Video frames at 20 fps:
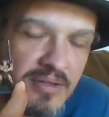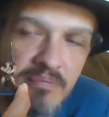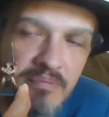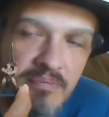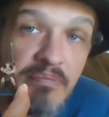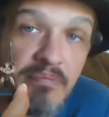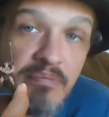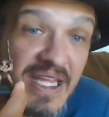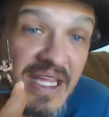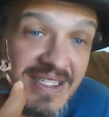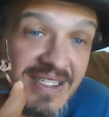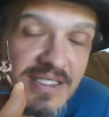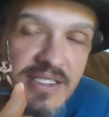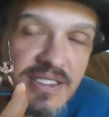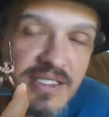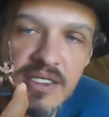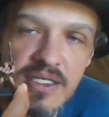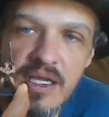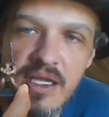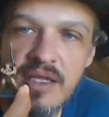
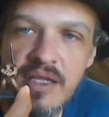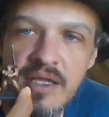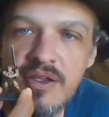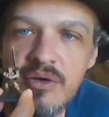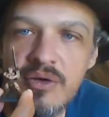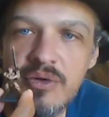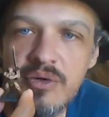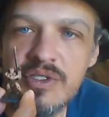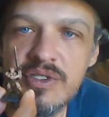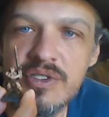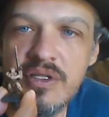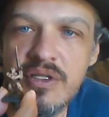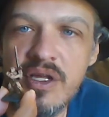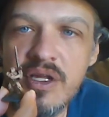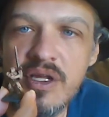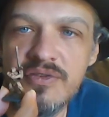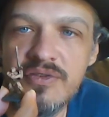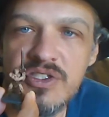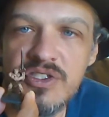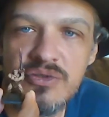bent, and there was a
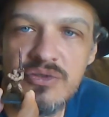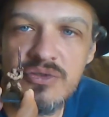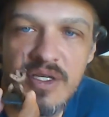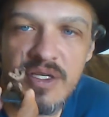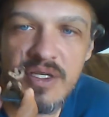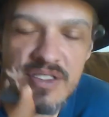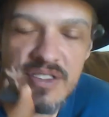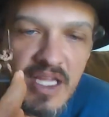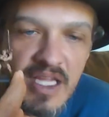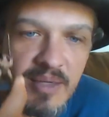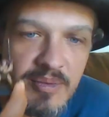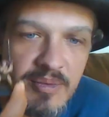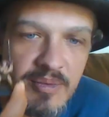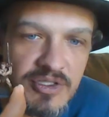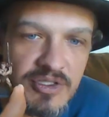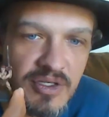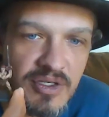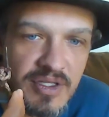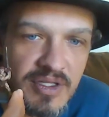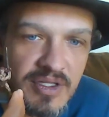lot of stress
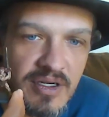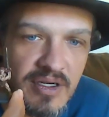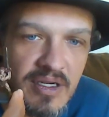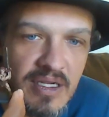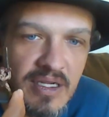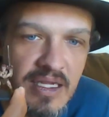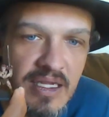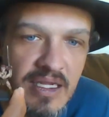damage on there.